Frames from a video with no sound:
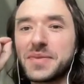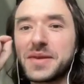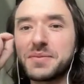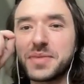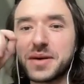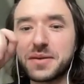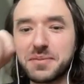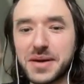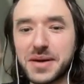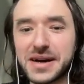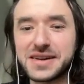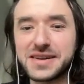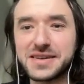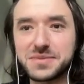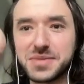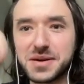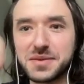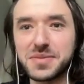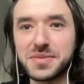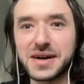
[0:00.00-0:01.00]
But back
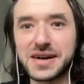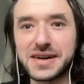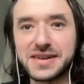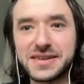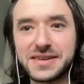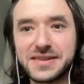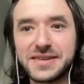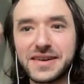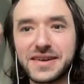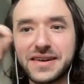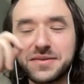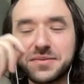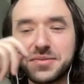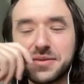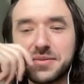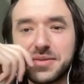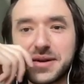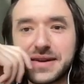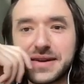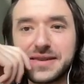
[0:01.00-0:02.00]
in the
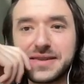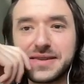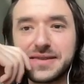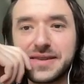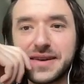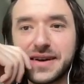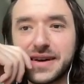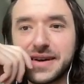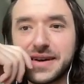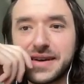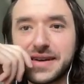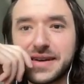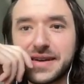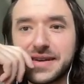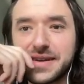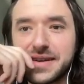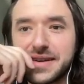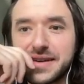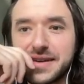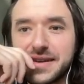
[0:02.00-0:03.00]
day,
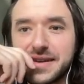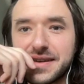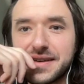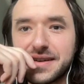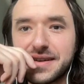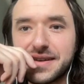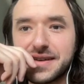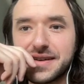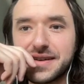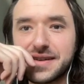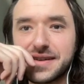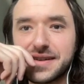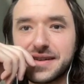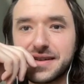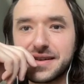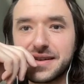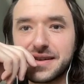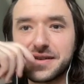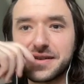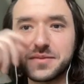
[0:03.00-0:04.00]

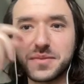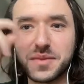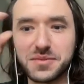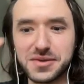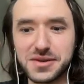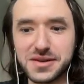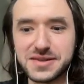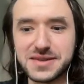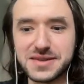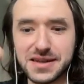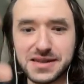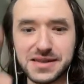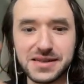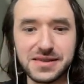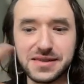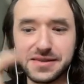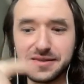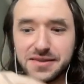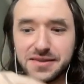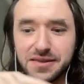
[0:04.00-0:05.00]
I remember exactly
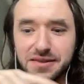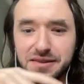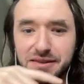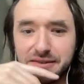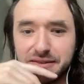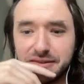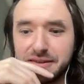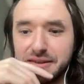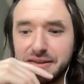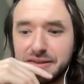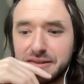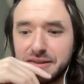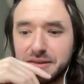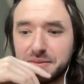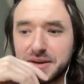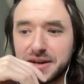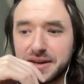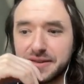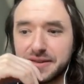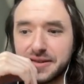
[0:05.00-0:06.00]
that the
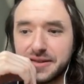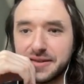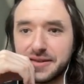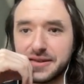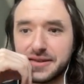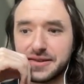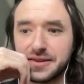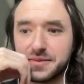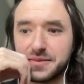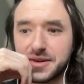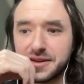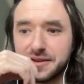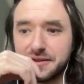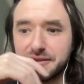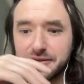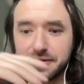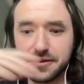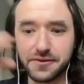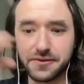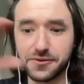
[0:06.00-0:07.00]
team had
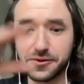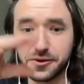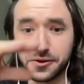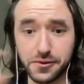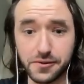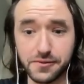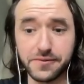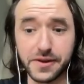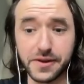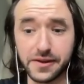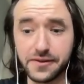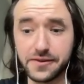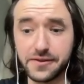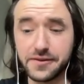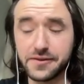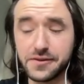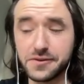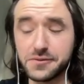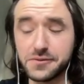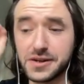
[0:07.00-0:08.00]
a few
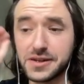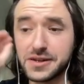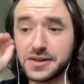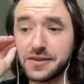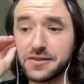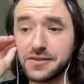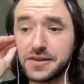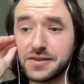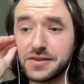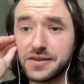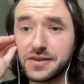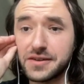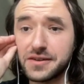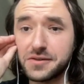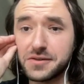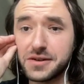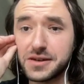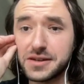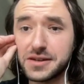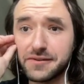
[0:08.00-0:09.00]
things already in
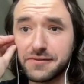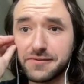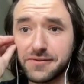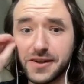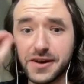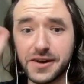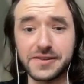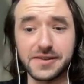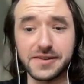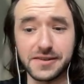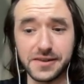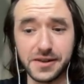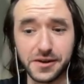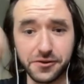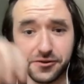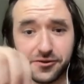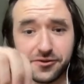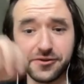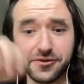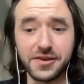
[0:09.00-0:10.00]
flight, and
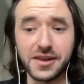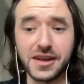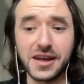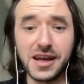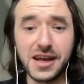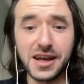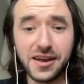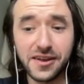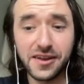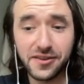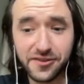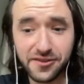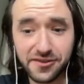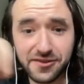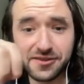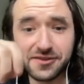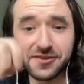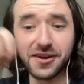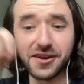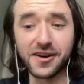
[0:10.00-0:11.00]
those
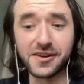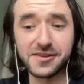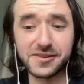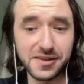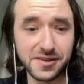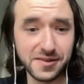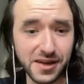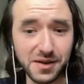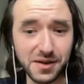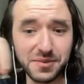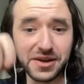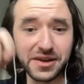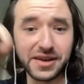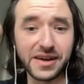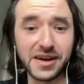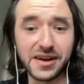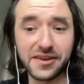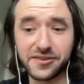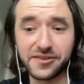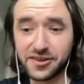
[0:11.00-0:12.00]
started
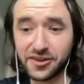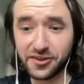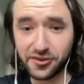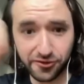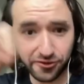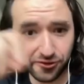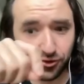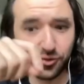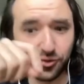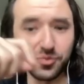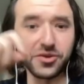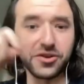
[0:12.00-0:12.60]
coming as it's super